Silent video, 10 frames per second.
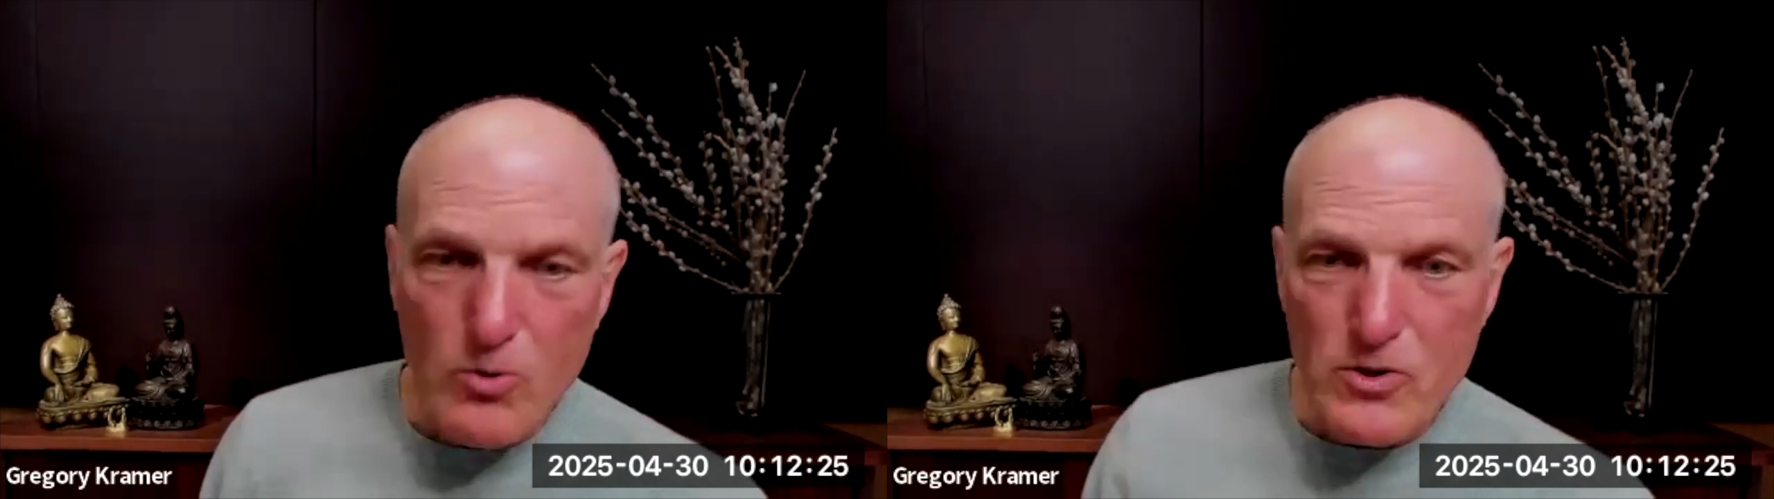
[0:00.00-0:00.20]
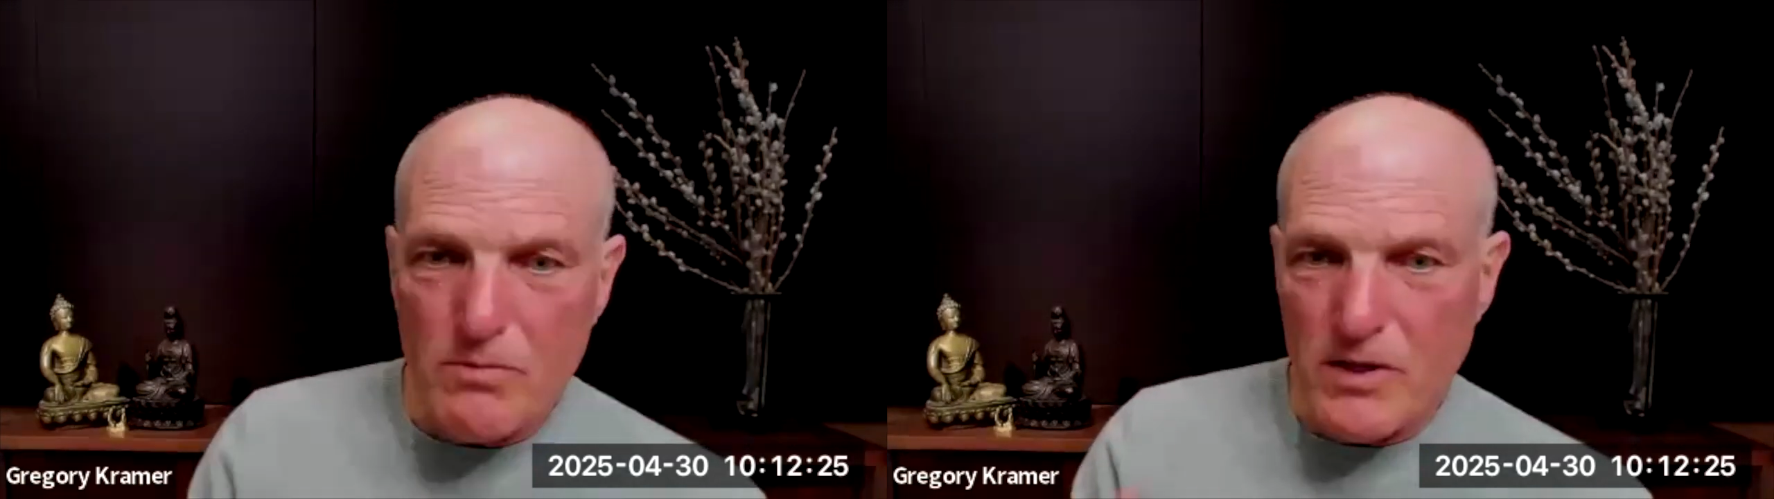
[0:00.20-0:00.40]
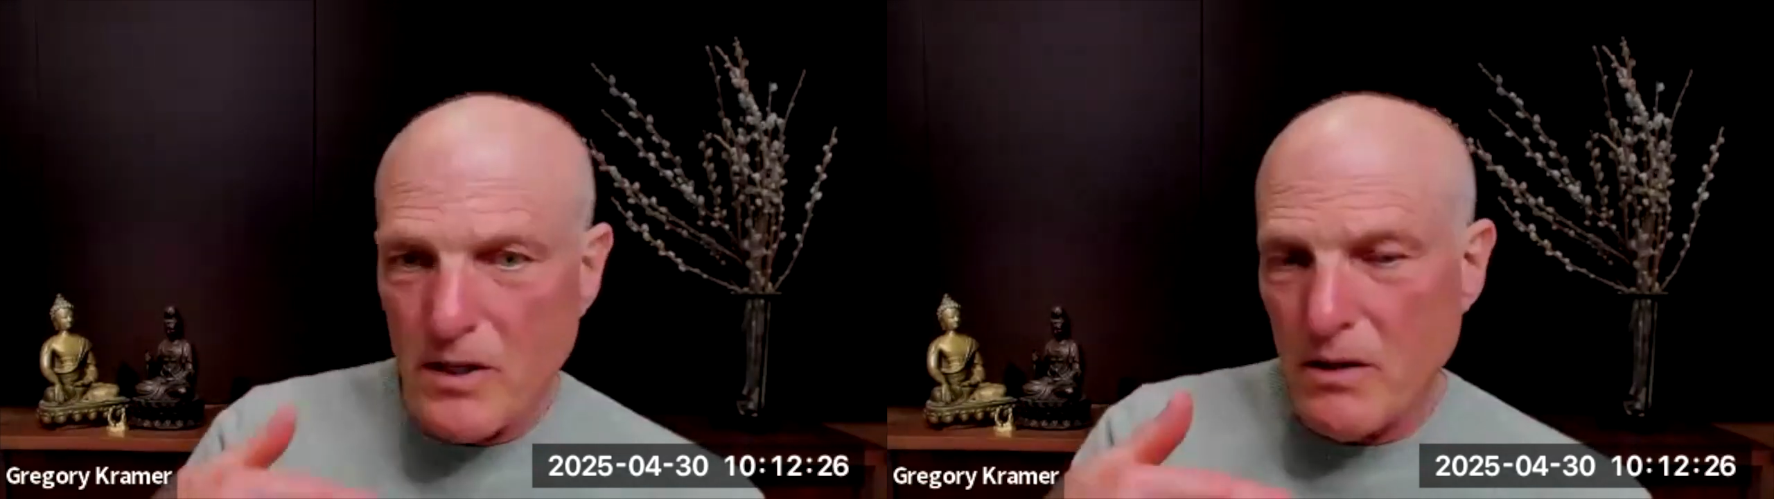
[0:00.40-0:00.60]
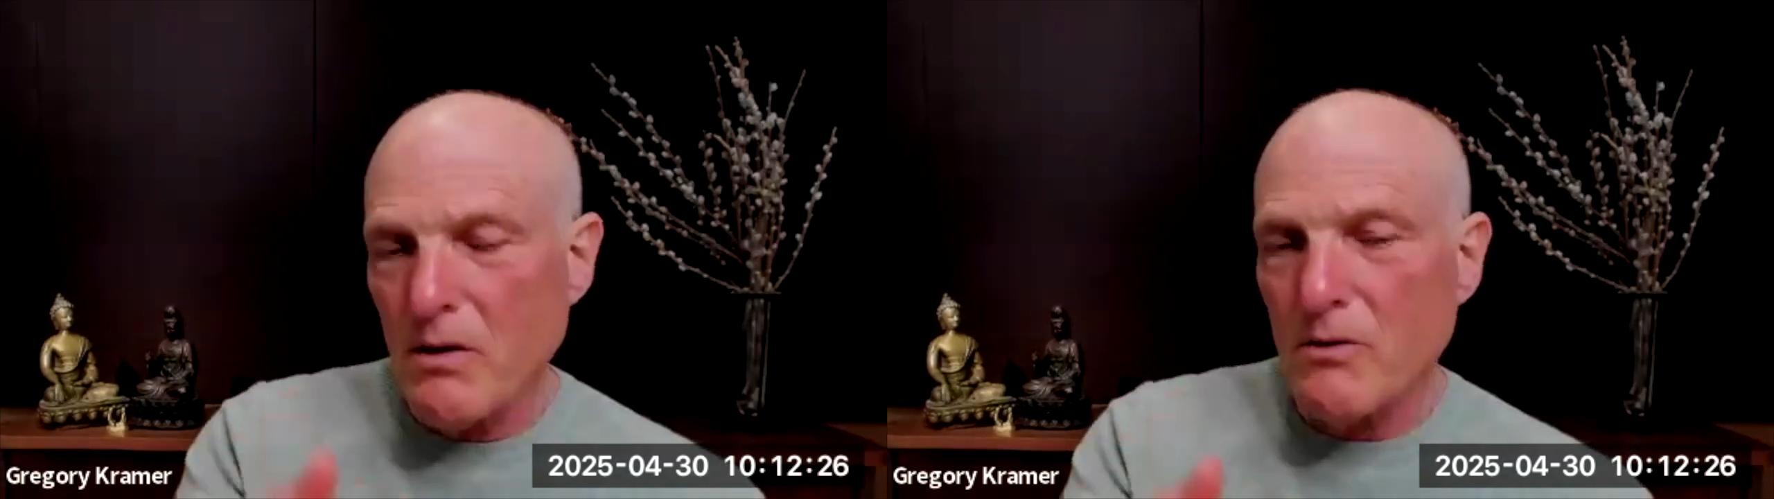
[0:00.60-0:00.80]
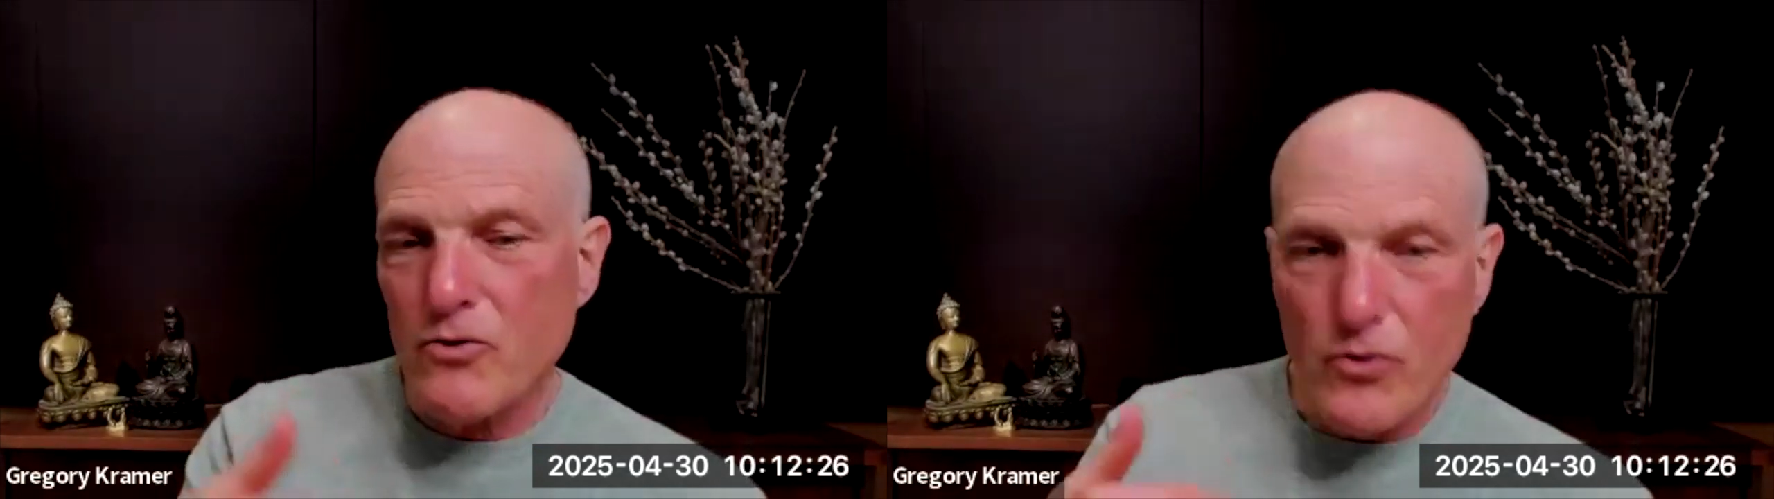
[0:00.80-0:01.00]
know to
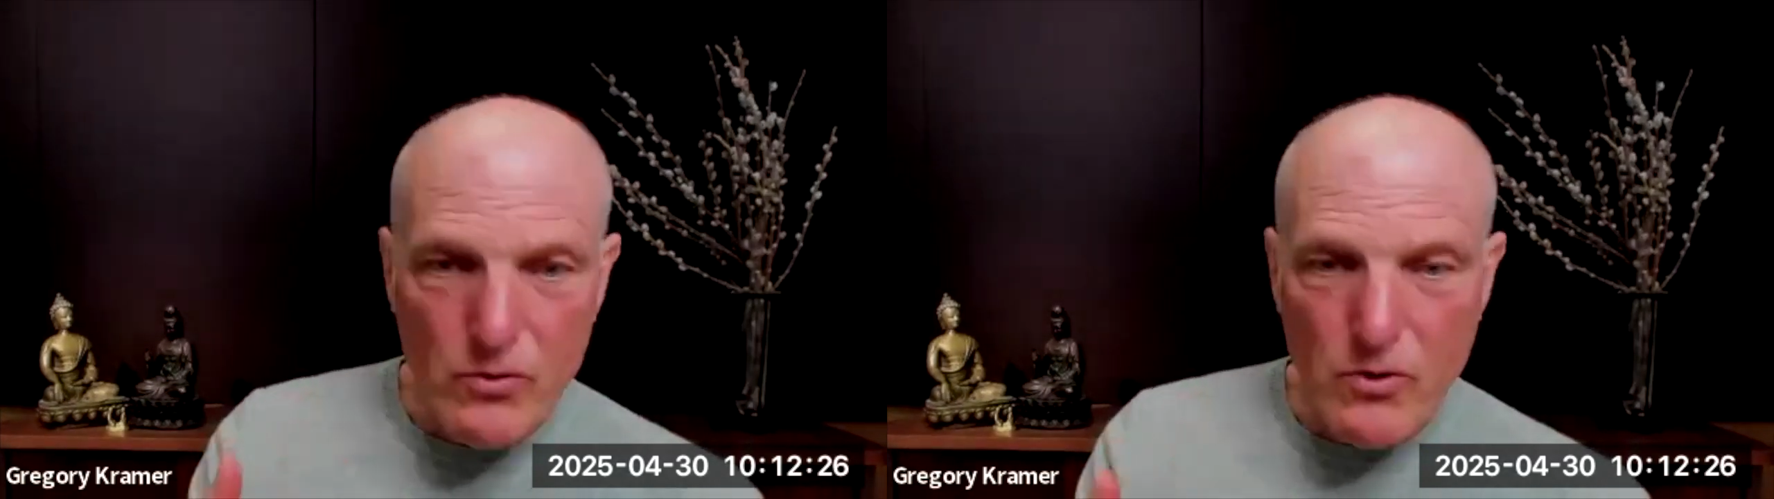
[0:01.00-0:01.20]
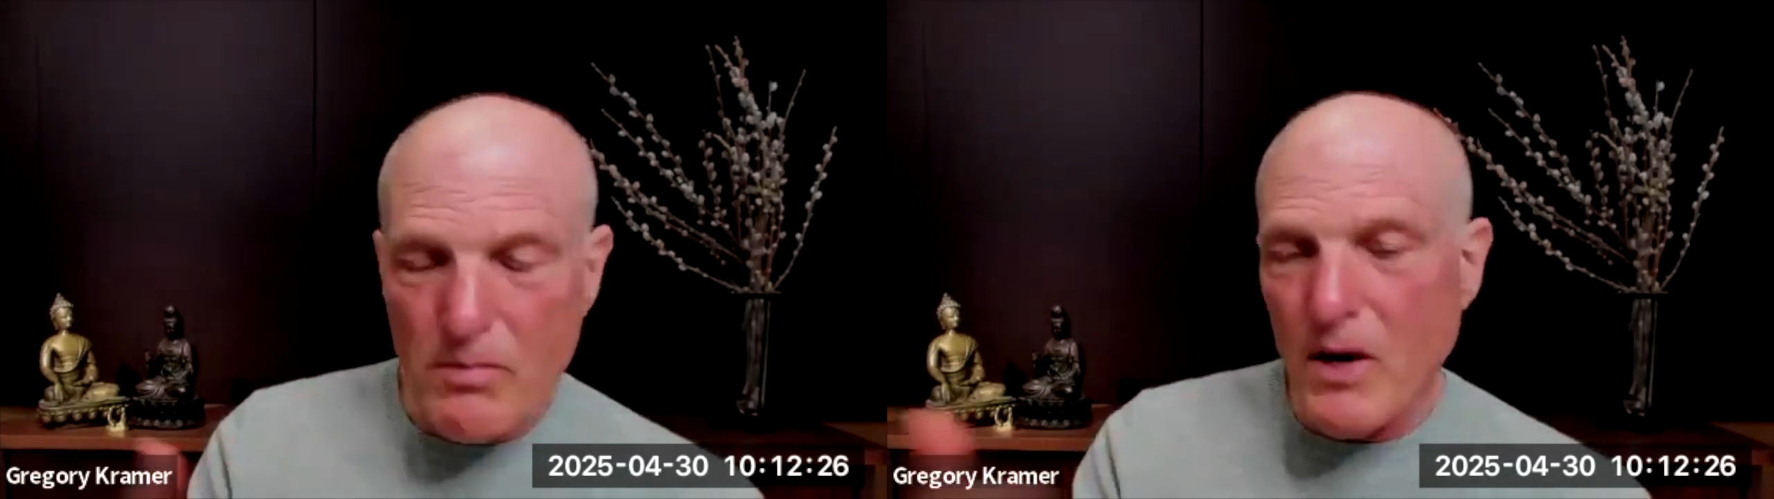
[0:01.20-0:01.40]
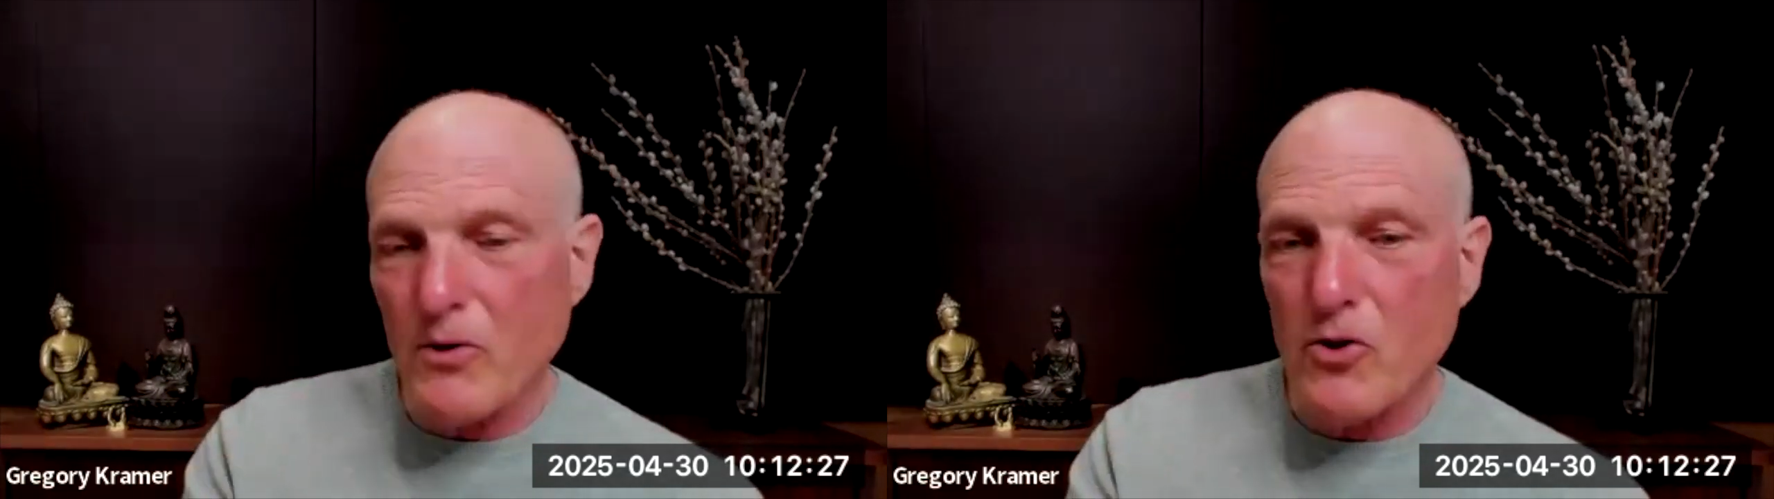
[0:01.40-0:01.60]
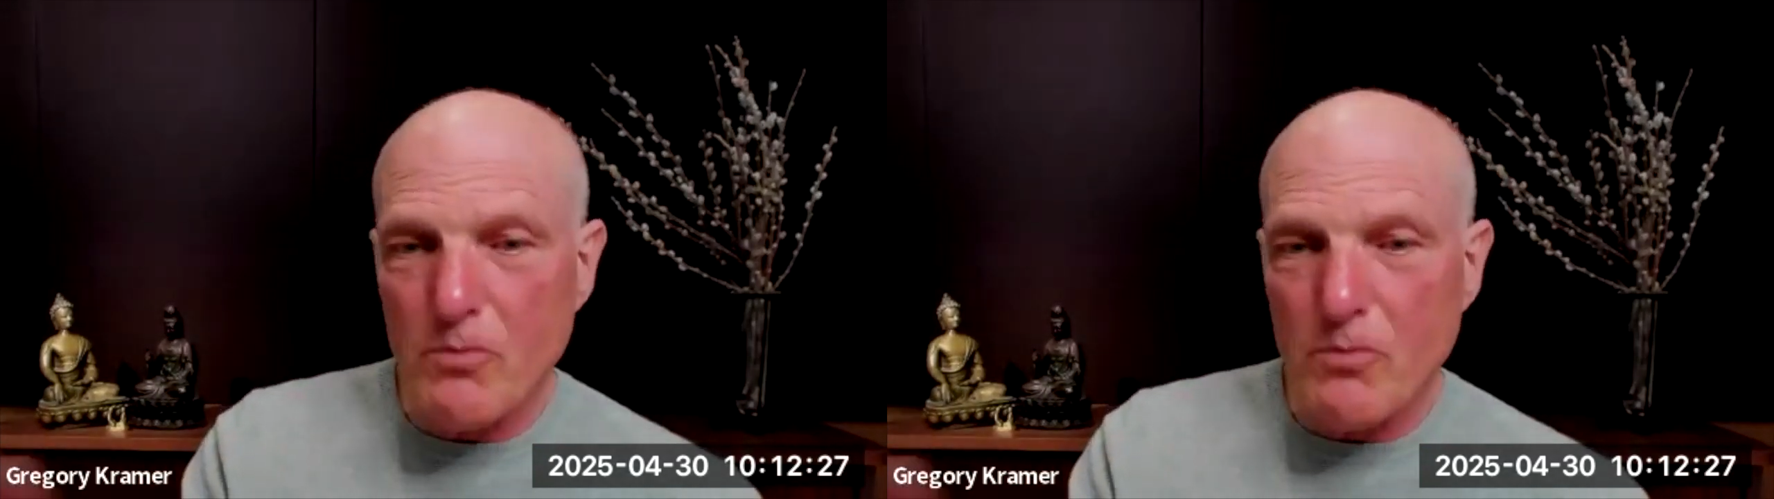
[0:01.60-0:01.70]
be true